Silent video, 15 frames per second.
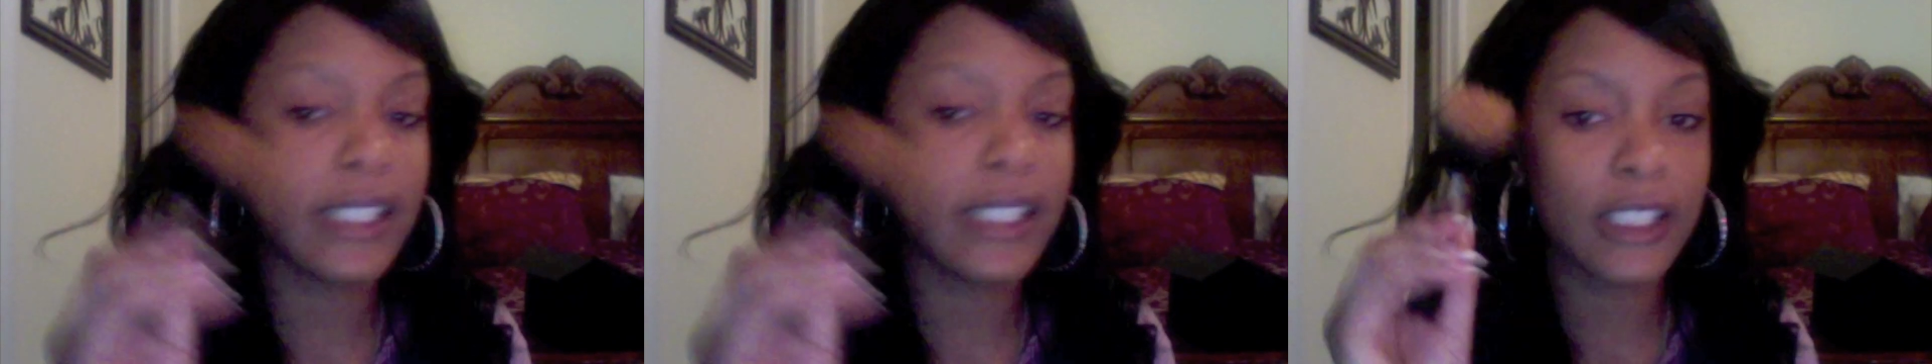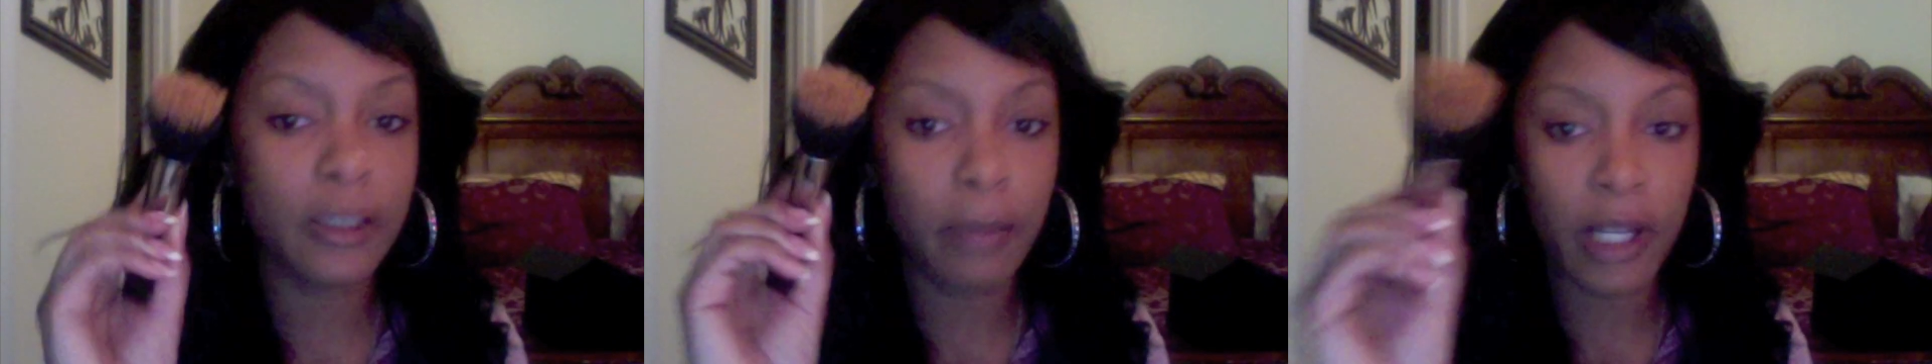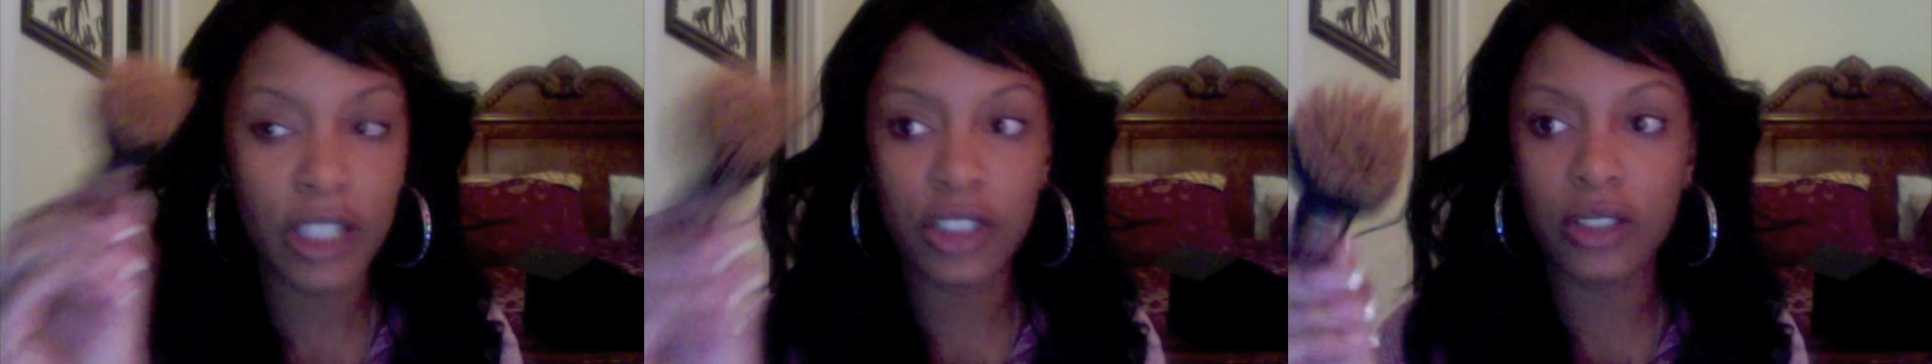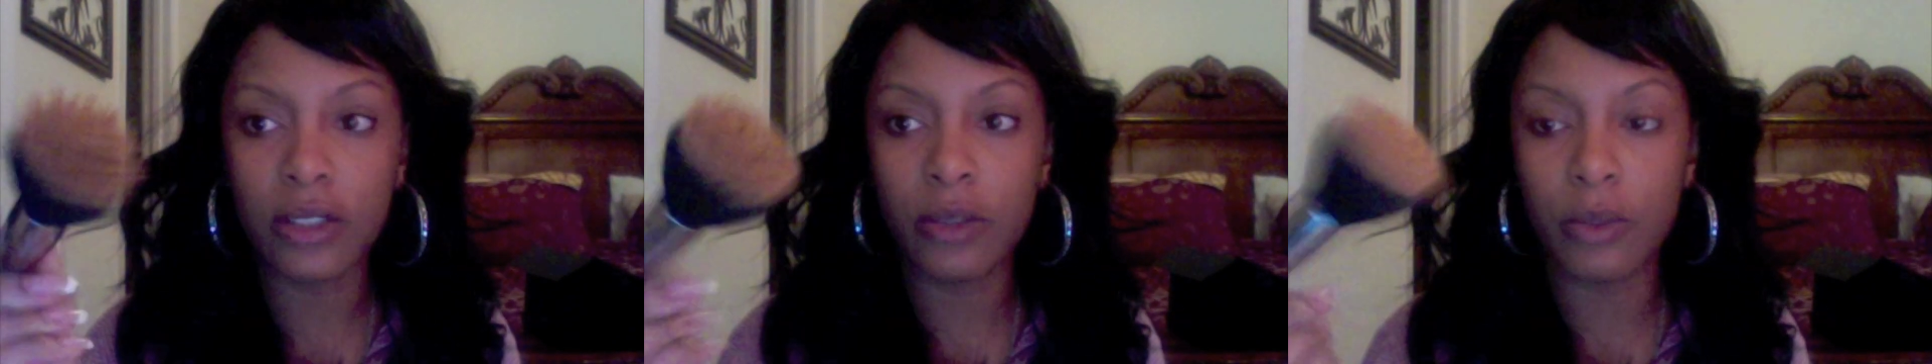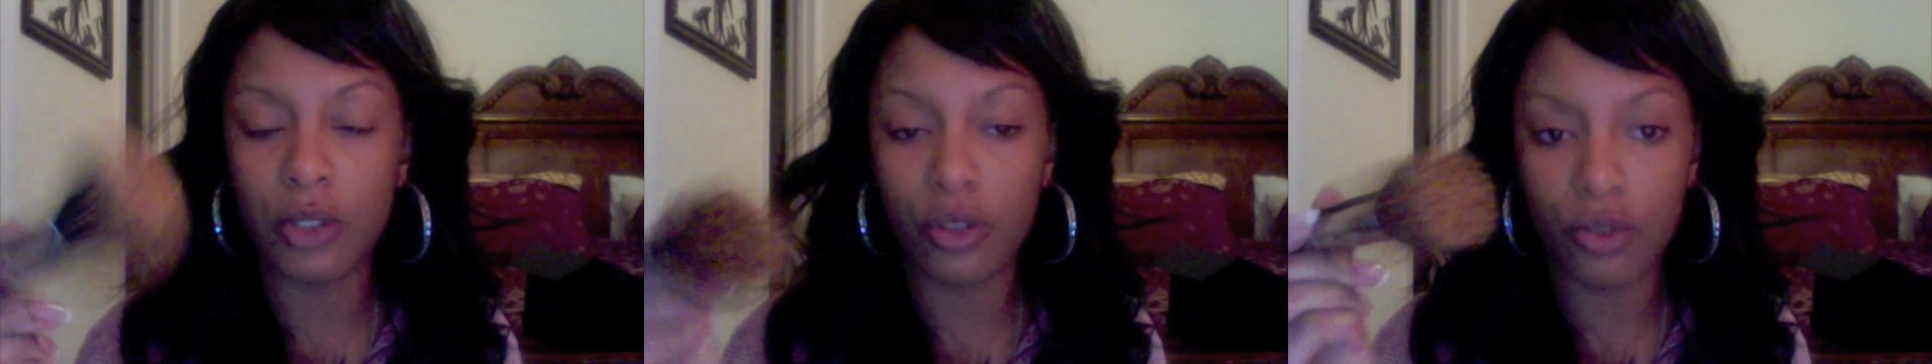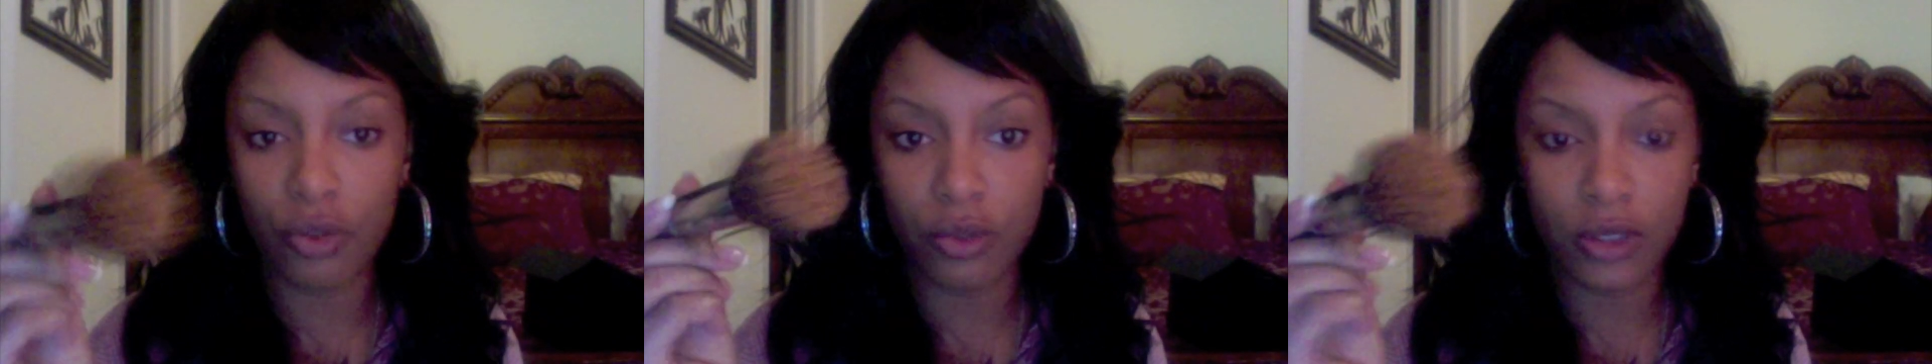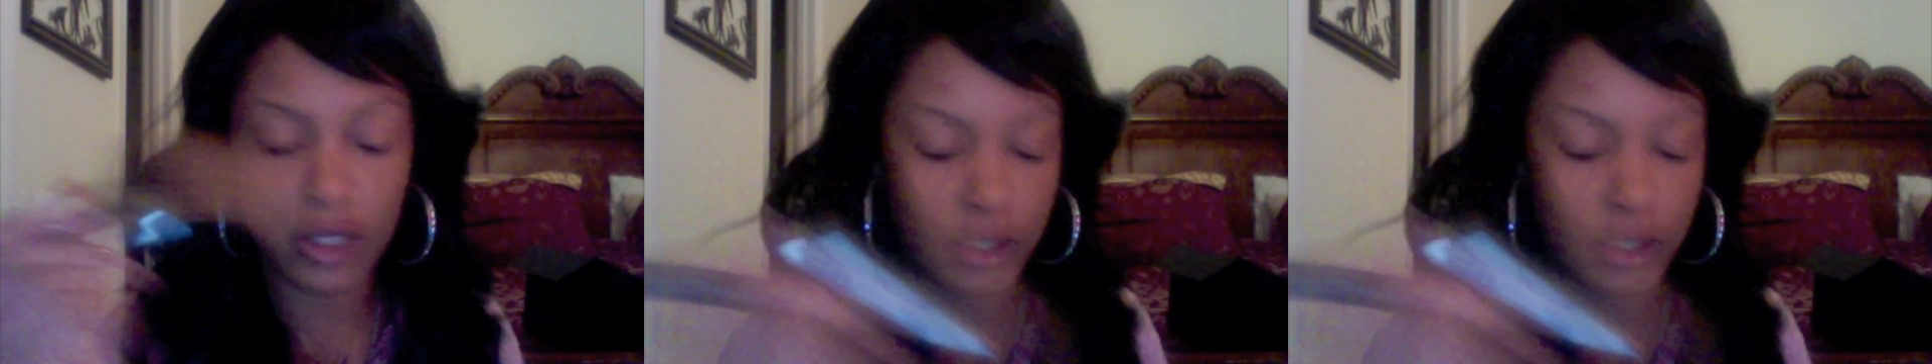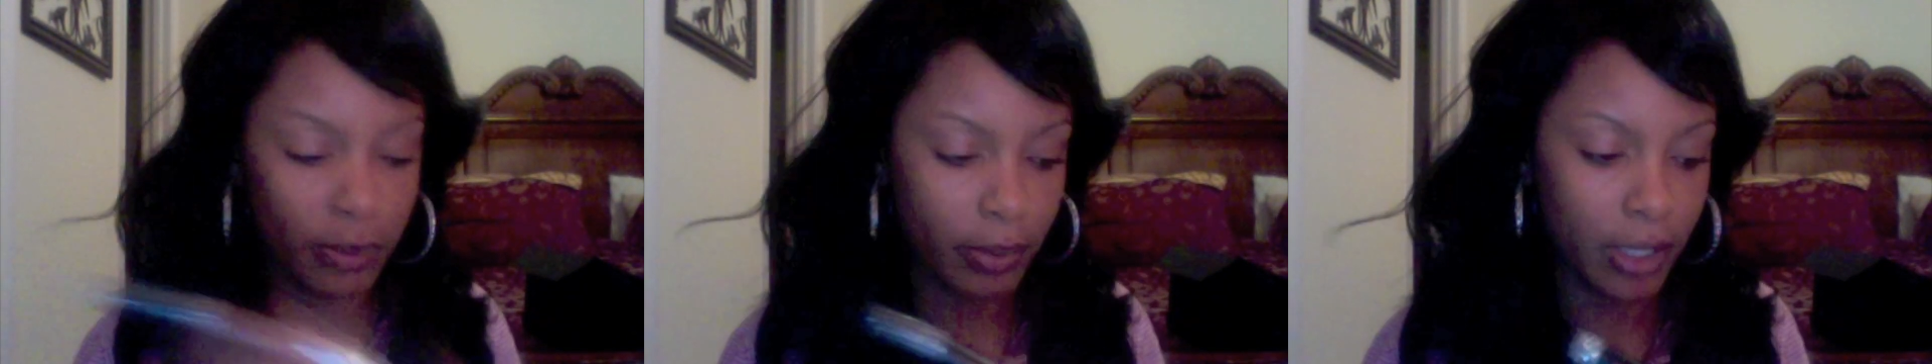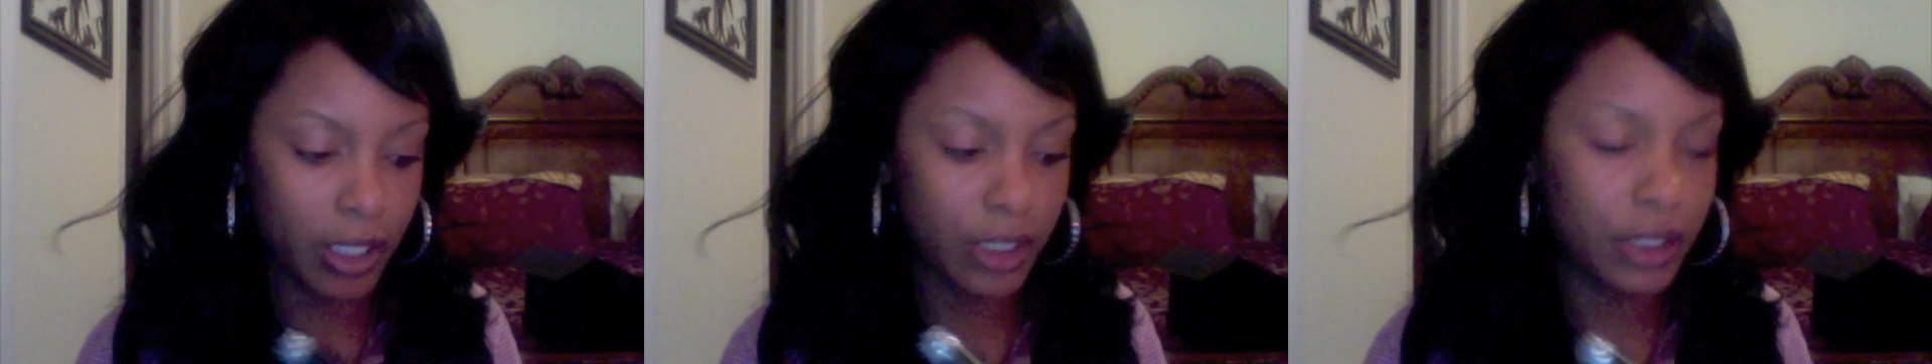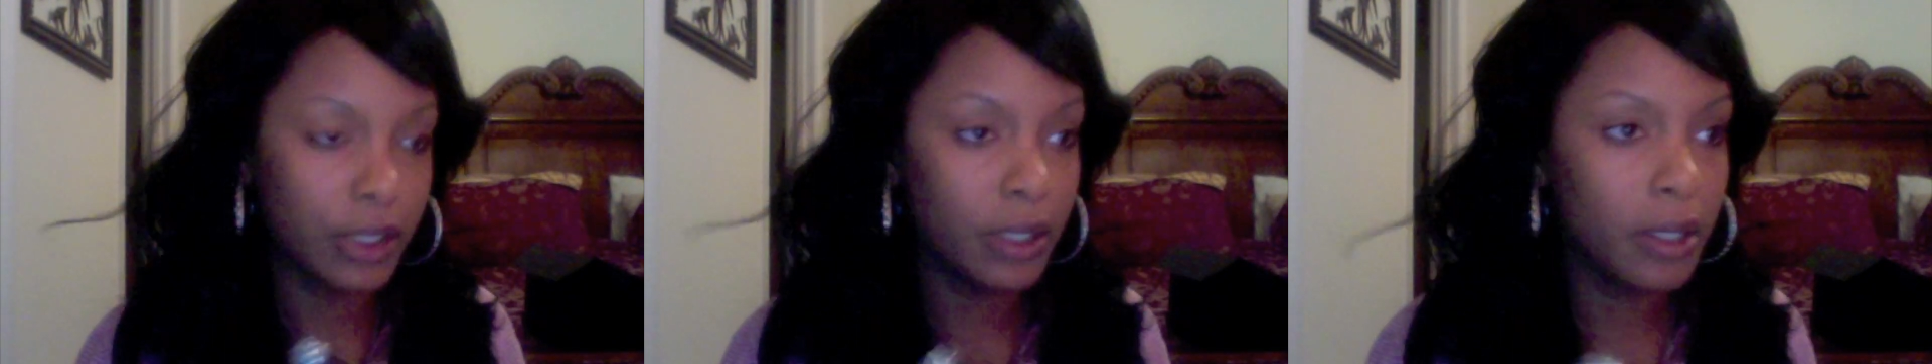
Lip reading: especially when you use this brush.